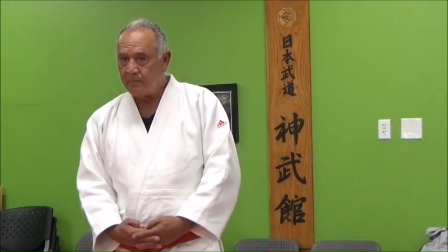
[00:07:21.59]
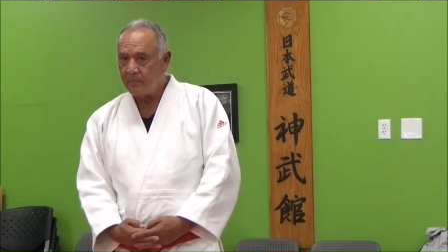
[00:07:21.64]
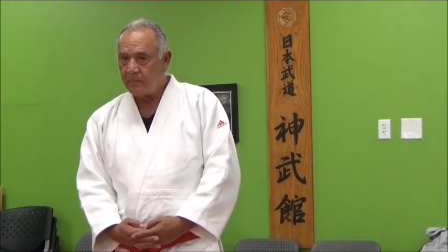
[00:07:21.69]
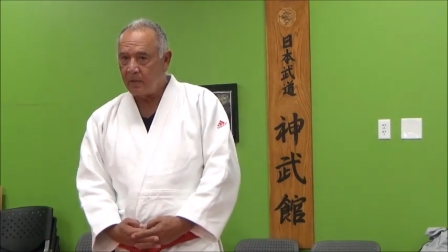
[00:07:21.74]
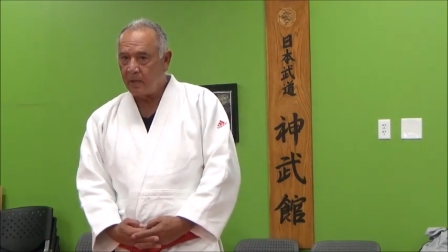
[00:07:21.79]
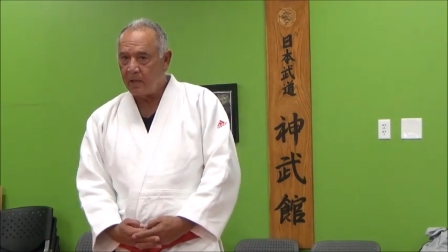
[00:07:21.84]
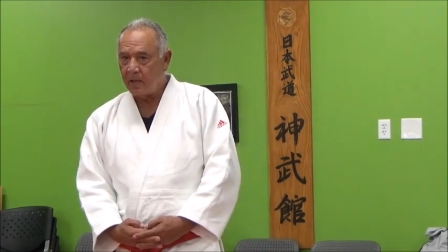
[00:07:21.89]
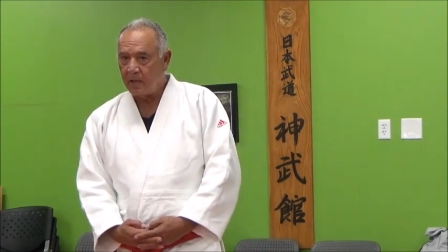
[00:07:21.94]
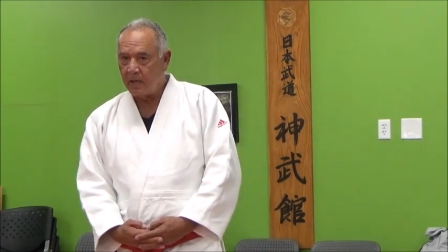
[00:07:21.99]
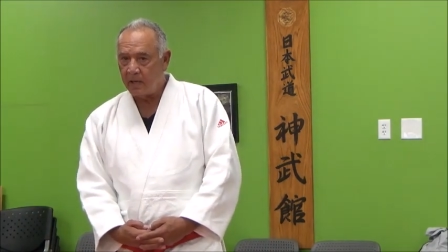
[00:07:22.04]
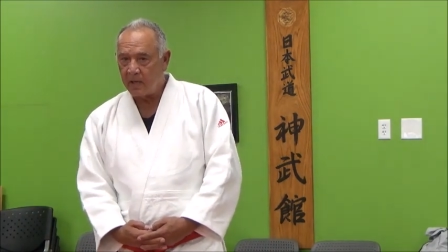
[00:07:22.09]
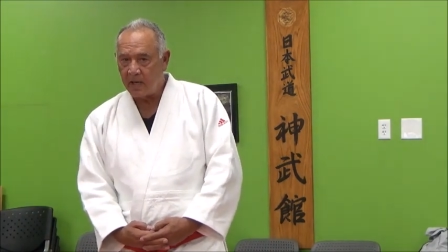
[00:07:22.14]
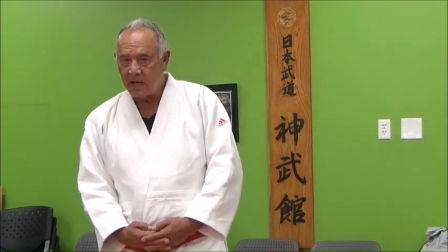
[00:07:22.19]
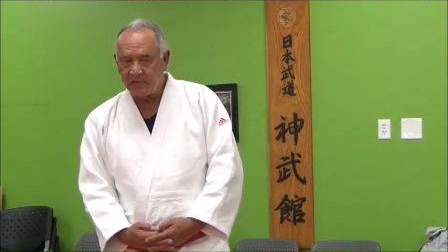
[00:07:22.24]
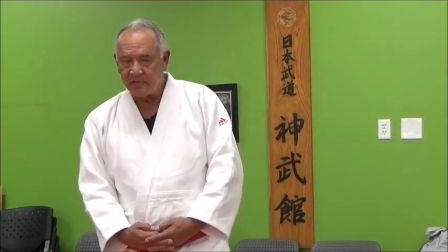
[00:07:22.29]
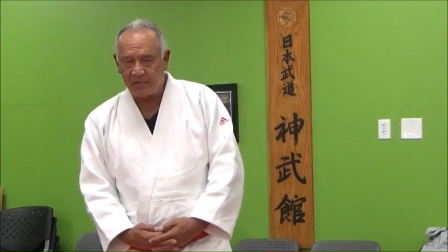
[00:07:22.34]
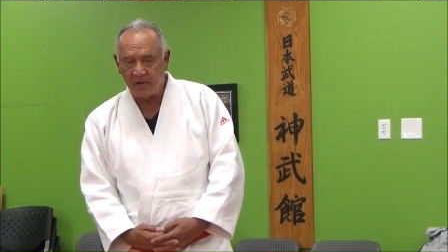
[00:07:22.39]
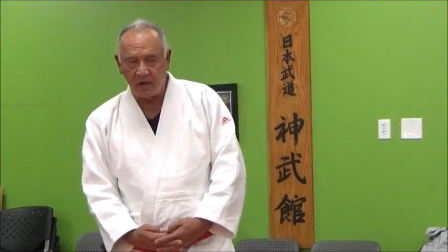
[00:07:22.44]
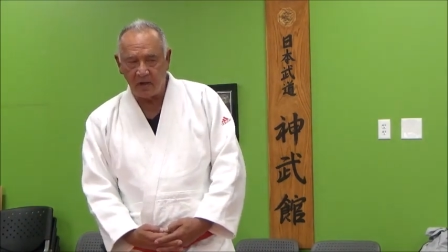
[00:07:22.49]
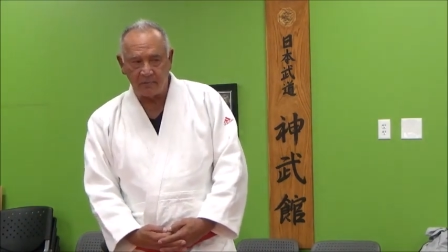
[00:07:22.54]
and I
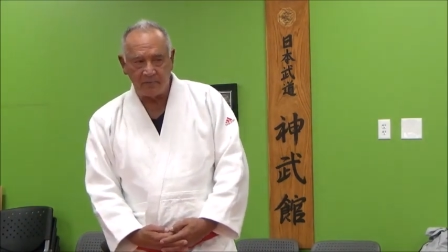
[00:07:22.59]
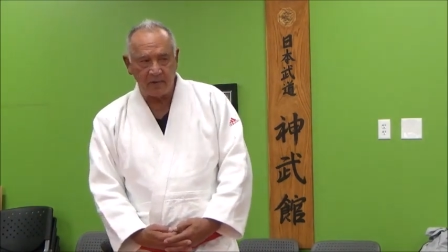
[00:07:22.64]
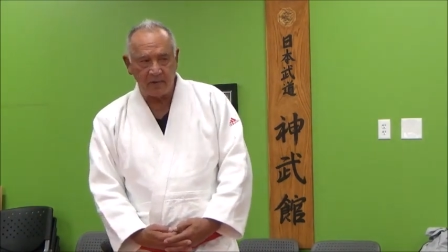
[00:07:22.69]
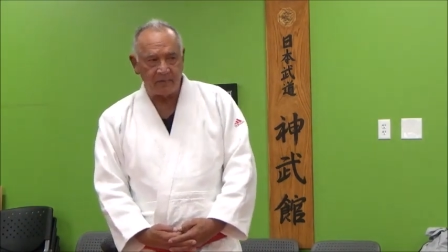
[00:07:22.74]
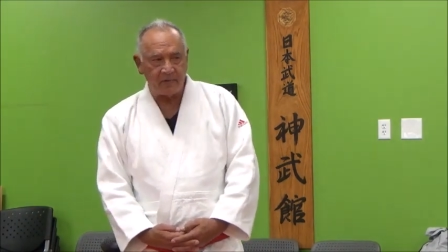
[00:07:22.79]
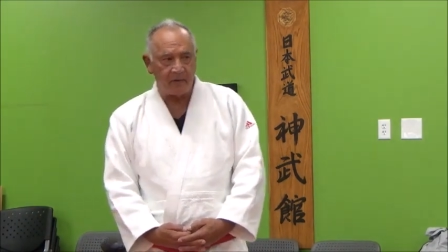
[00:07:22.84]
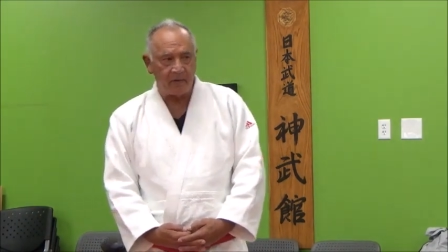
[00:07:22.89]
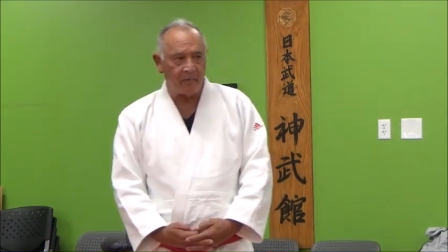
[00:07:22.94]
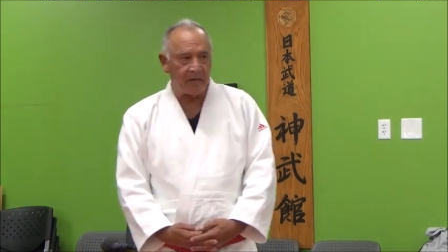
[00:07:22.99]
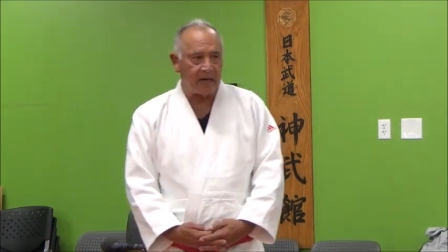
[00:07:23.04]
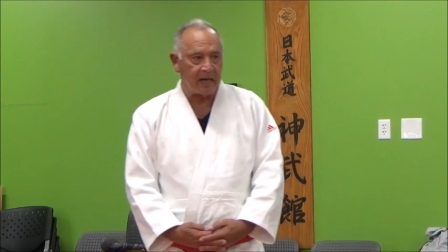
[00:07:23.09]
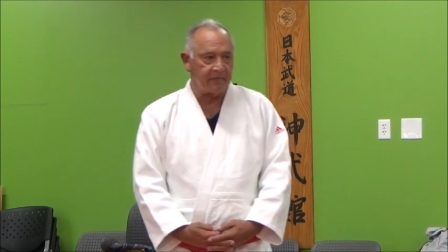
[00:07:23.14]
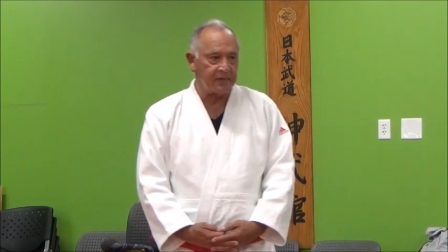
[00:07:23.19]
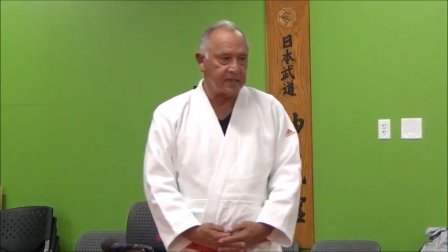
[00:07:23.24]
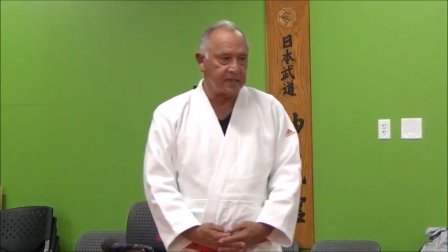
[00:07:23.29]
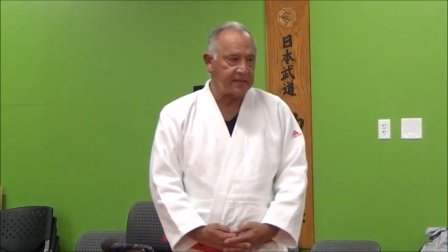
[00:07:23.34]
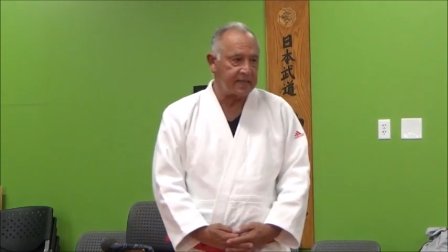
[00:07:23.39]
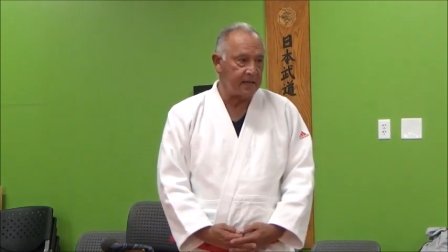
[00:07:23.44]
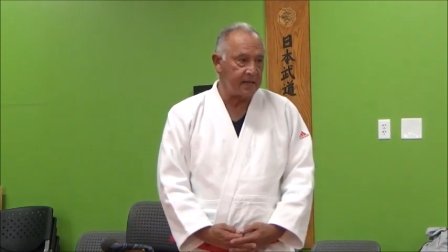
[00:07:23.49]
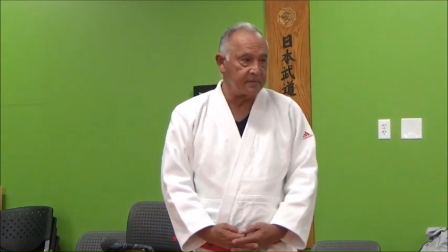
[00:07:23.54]
thought that they would have the
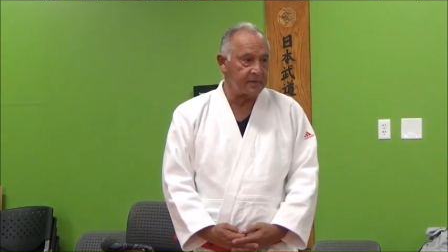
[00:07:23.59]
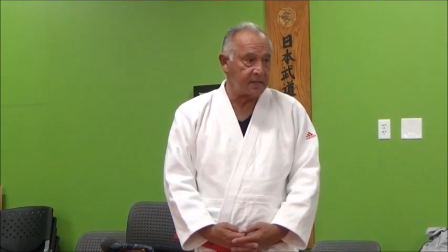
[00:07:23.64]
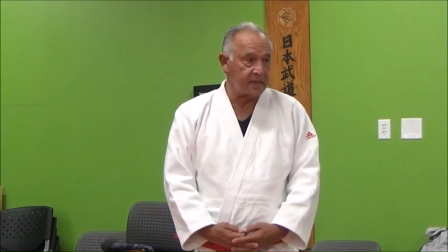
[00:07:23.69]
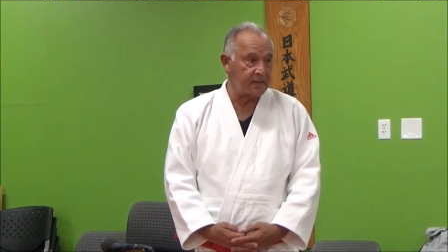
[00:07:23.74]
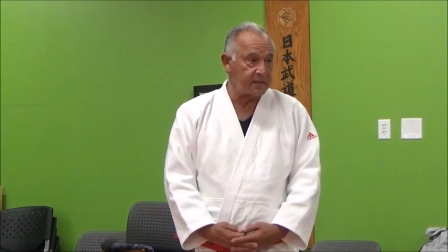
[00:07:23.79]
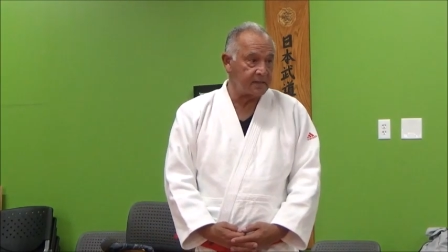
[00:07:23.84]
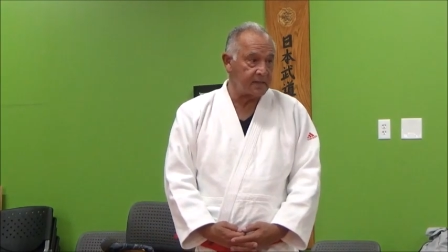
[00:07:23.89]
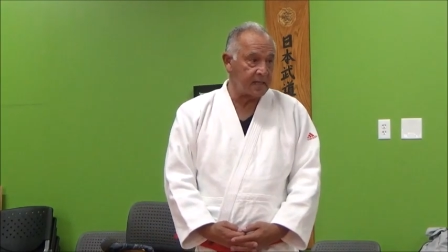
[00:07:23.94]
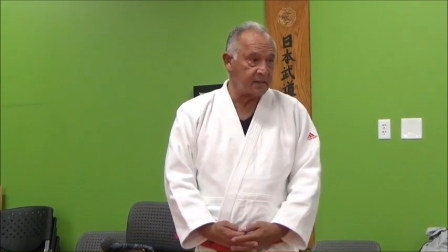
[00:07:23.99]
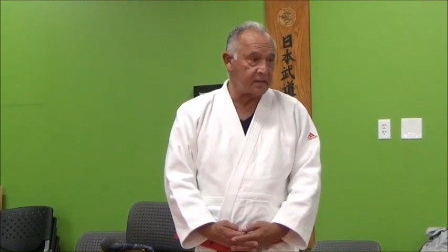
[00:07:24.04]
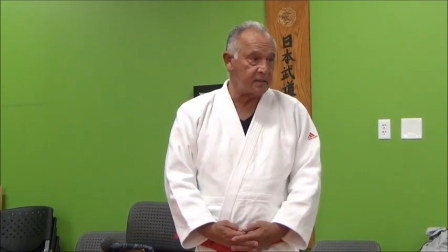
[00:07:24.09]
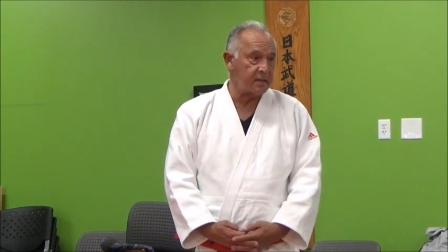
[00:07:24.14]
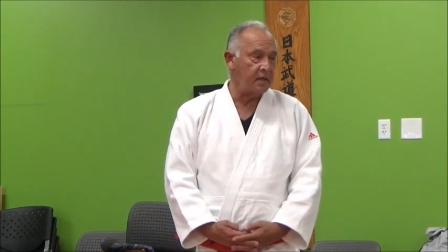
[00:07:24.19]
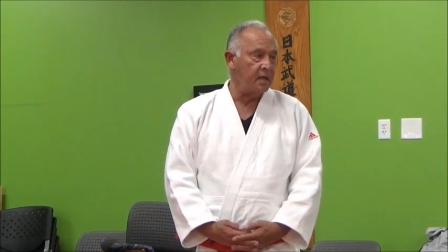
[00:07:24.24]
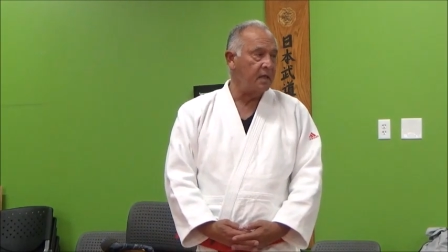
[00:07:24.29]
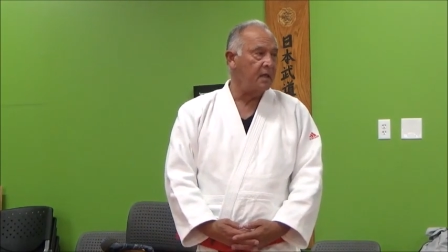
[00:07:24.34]
same success